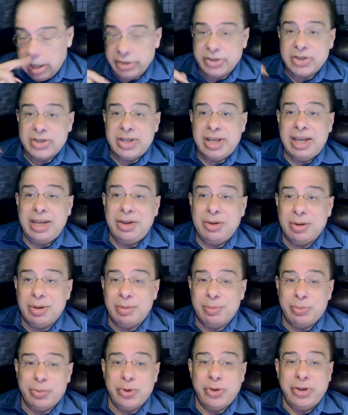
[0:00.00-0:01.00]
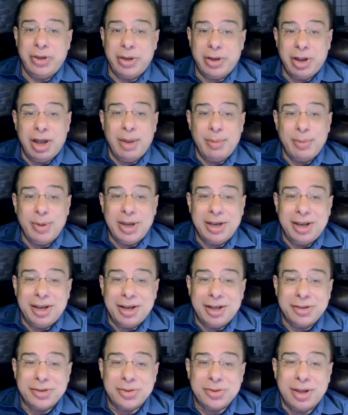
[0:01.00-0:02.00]
I'll see your brilliant comment
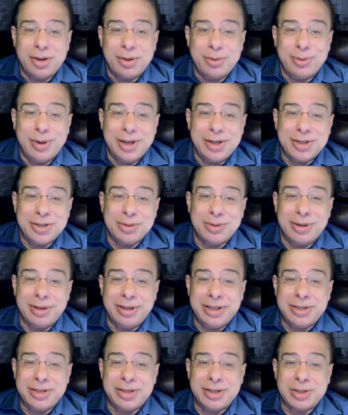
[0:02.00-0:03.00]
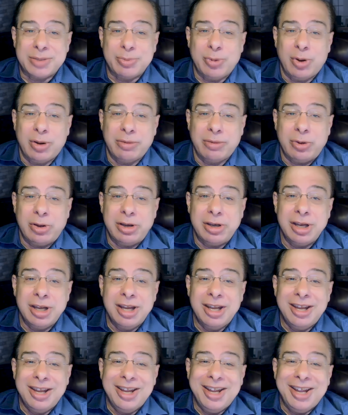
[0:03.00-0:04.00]
and I'll try to raise you at least a smart one.
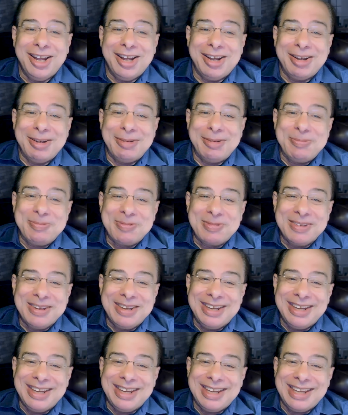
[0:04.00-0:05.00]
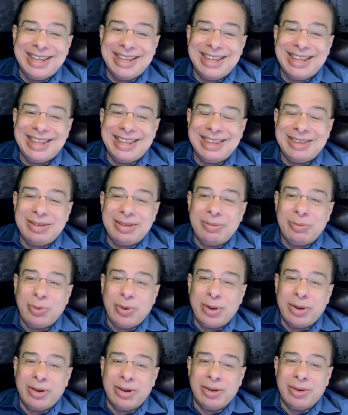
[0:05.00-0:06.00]
Um,
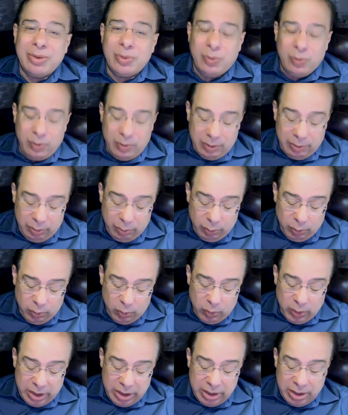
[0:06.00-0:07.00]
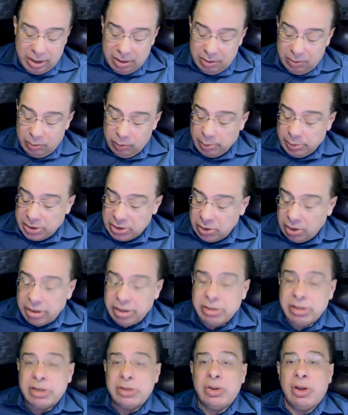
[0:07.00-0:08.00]
where uh, we when we
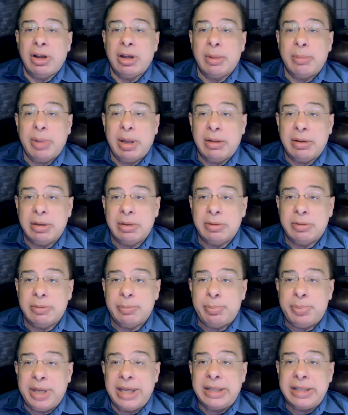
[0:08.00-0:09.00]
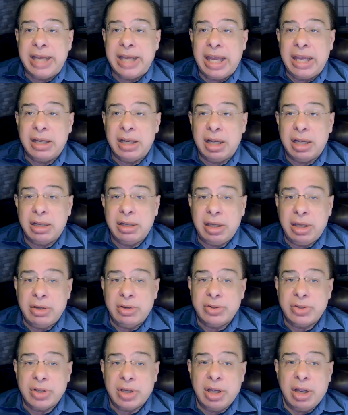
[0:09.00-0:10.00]
started to talk about big data
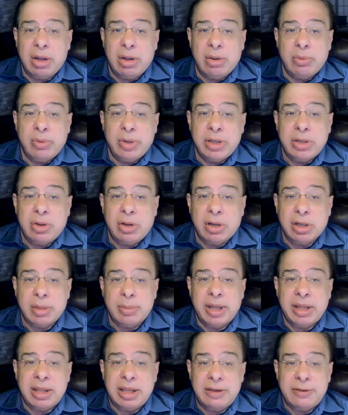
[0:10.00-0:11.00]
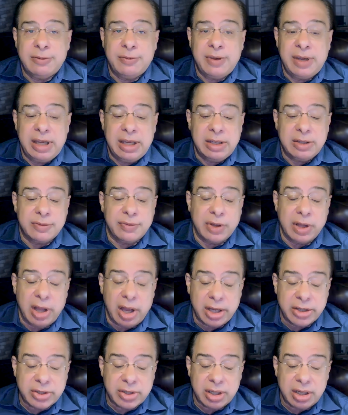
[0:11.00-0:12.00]
years ago, we talked about these V's
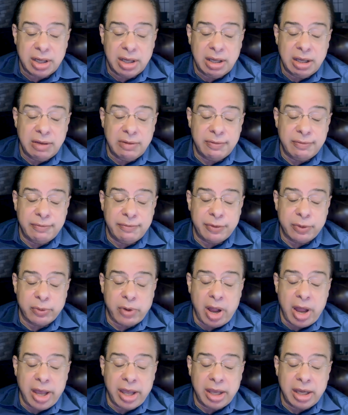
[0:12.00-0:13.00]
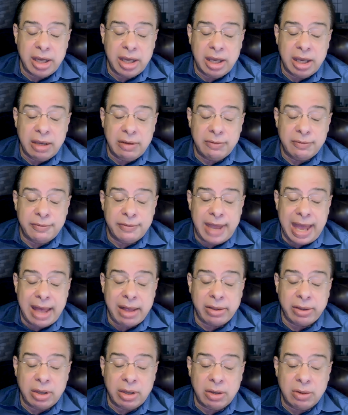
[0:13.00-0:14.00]
velocity, variety,
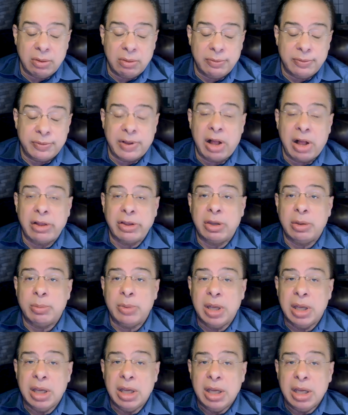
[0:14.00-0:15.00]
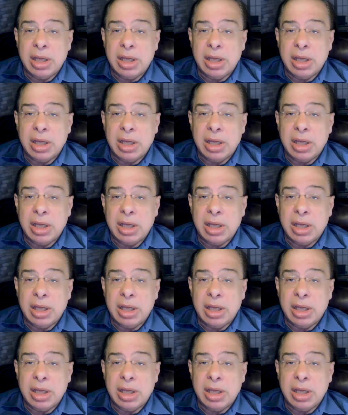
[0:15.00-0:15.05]
value, volume.